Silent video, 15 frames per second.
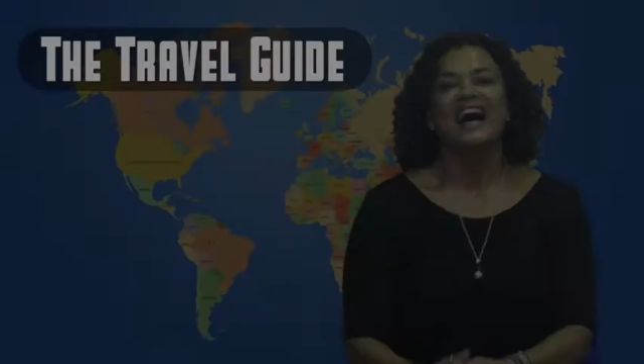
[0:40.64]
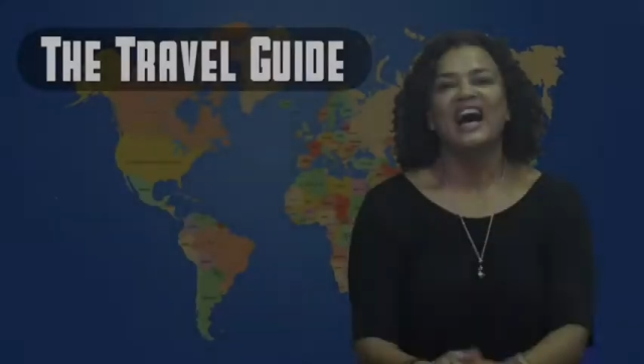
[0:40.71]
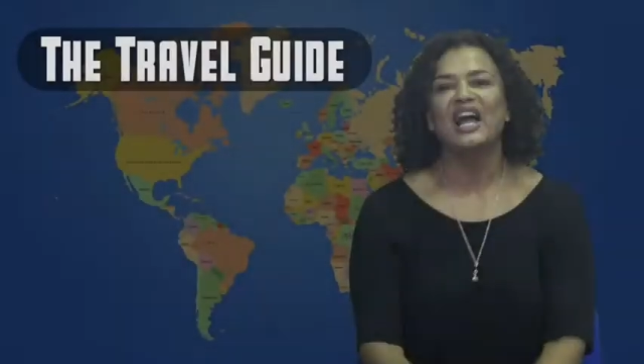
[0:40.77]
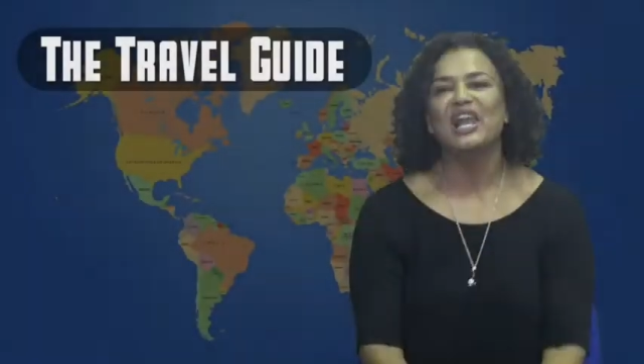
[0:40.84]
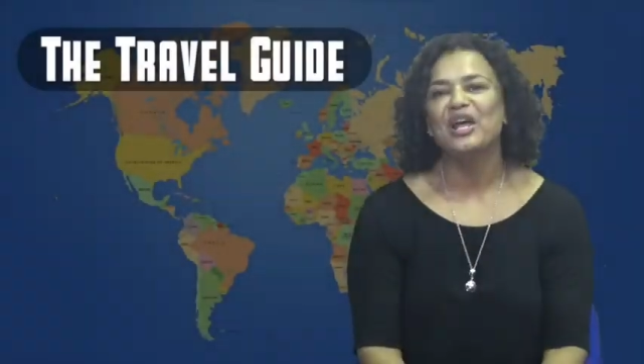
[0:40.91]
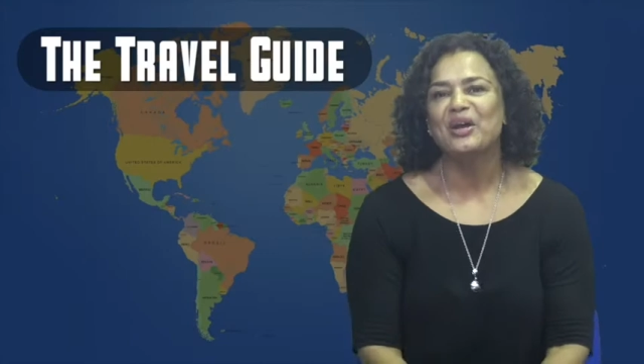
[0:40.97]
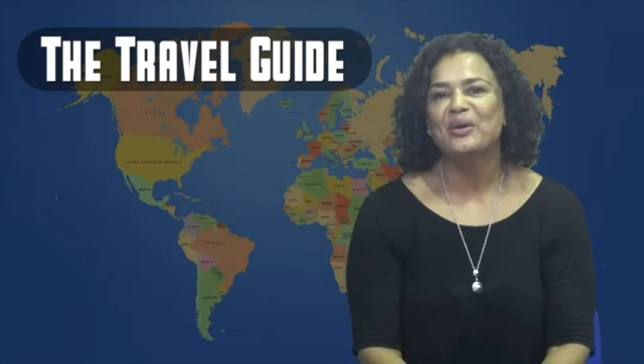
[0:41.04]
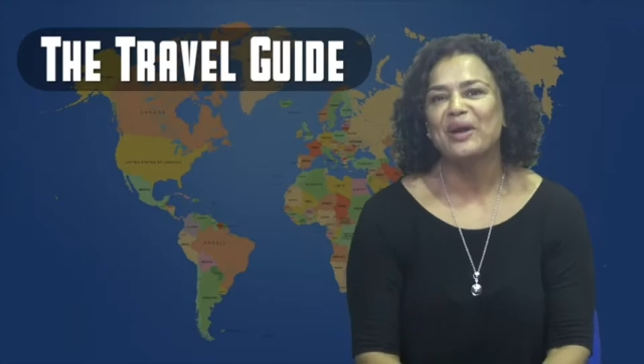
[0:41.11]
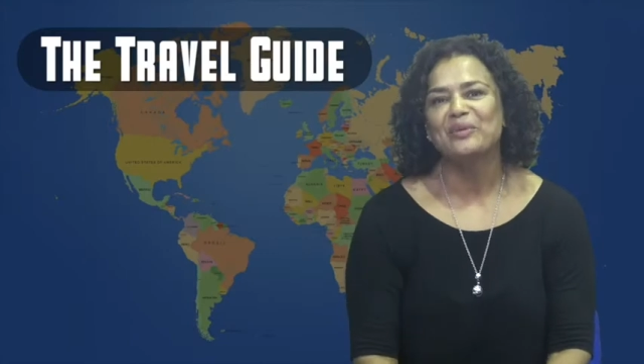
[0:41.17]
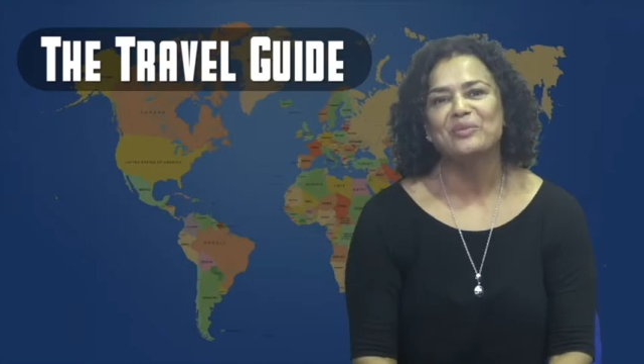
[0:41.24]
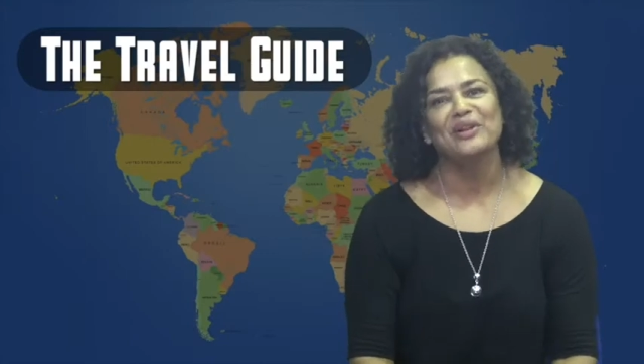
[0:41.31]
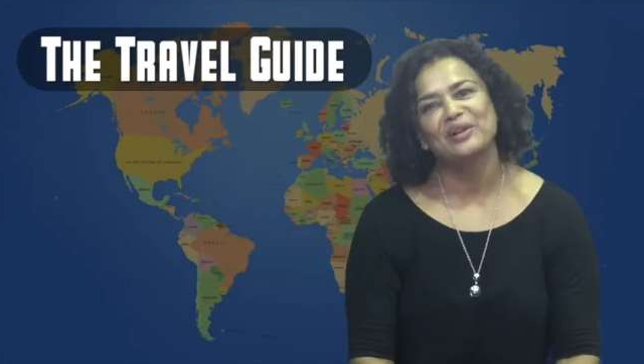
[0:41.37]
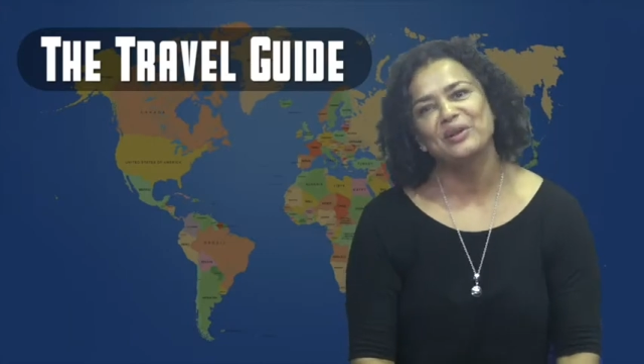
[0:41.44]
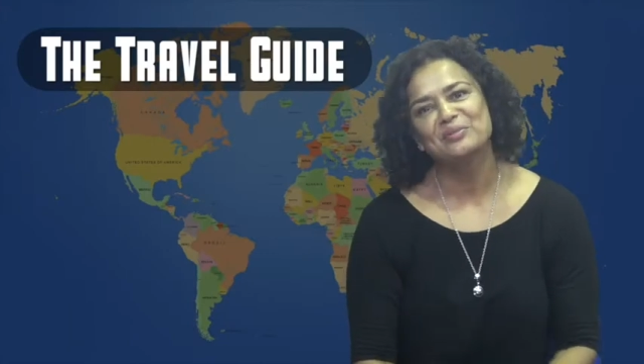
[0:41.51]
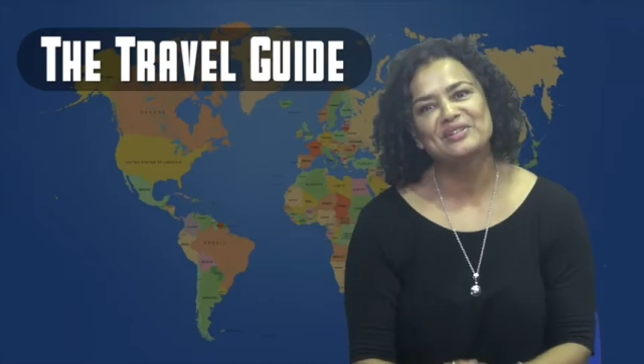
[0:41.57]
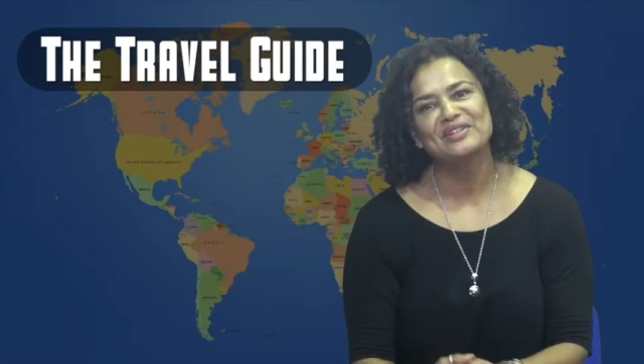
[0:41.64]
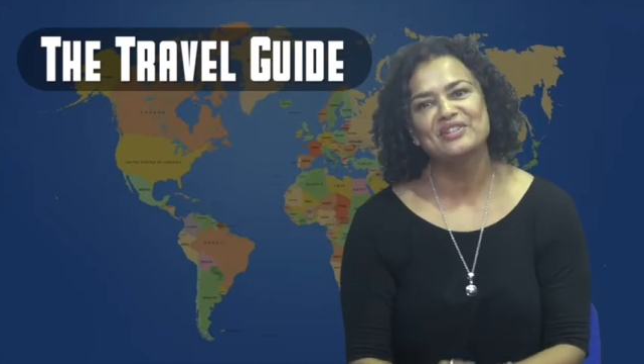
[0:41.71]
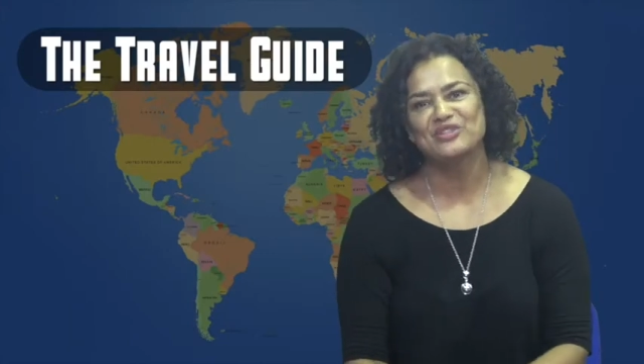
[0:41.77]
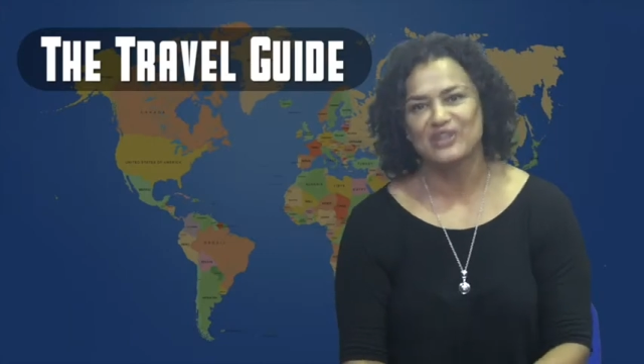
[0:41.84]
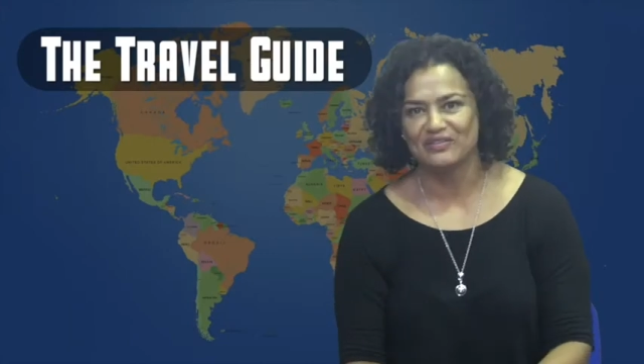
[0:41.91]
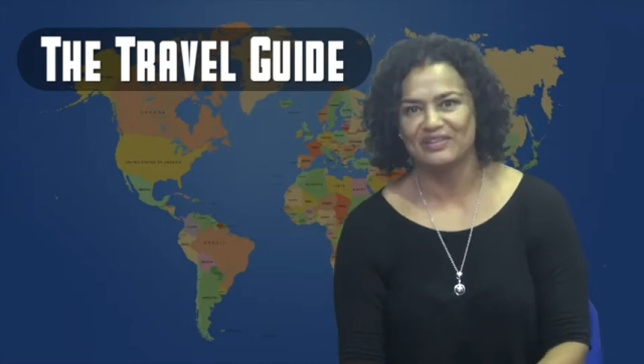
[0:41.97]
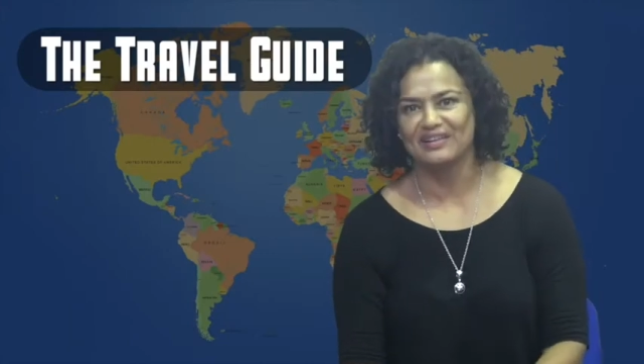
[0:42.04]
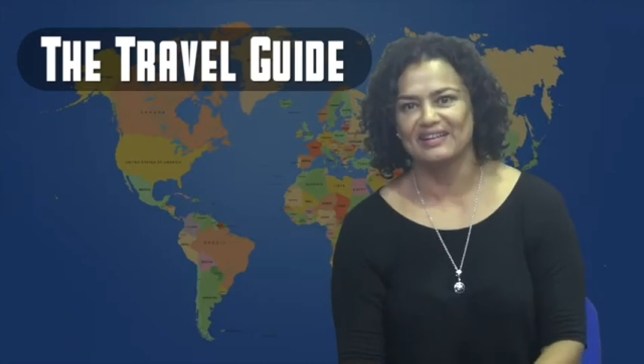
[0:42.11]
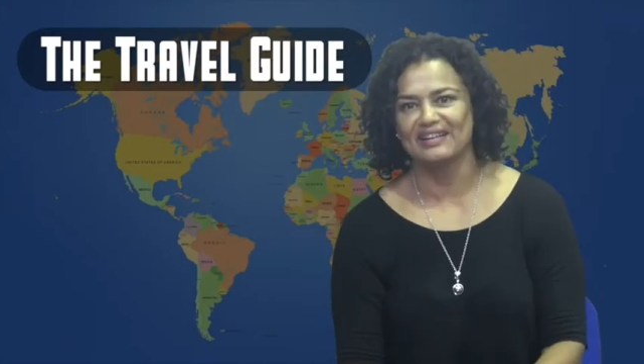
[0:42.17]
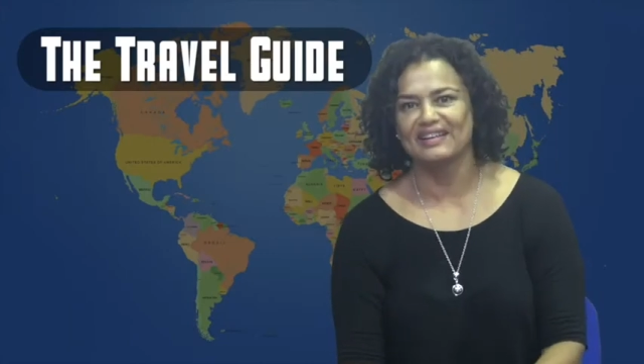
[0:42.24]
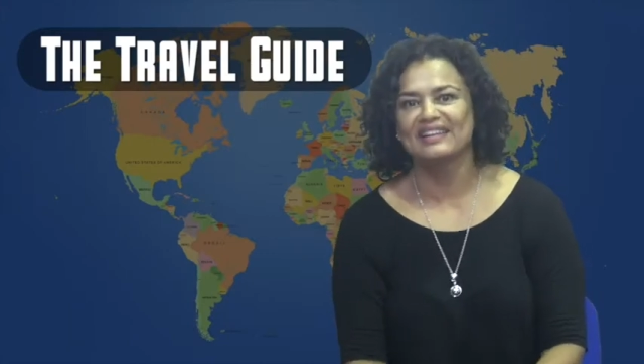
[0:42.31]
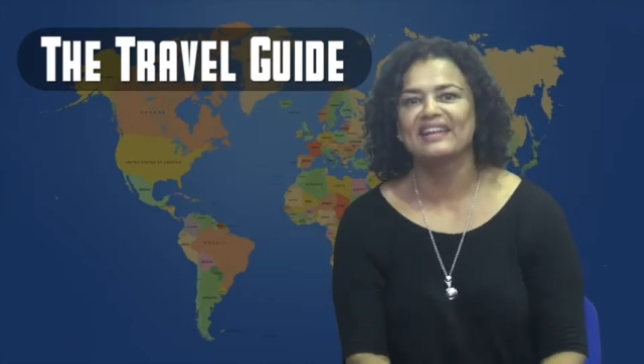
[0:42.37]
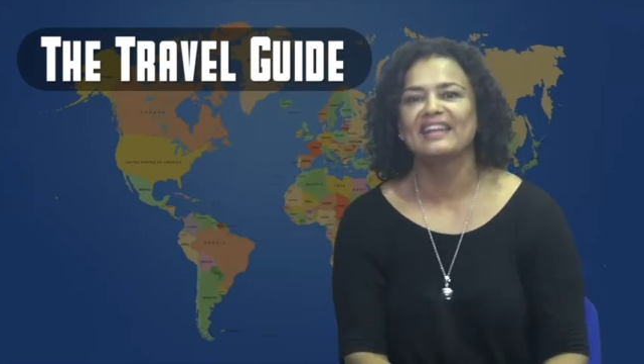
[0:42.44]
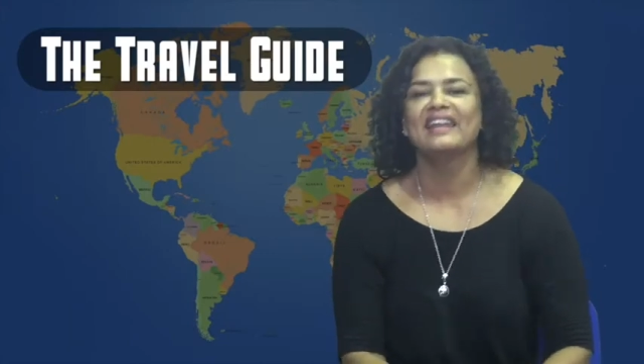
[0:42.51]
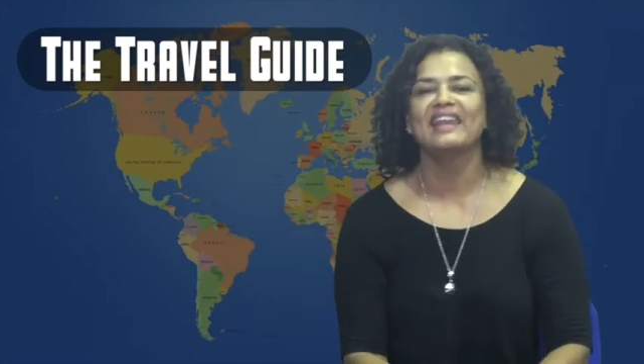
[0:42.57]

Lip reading: Hello and welcome to the Travel Guide.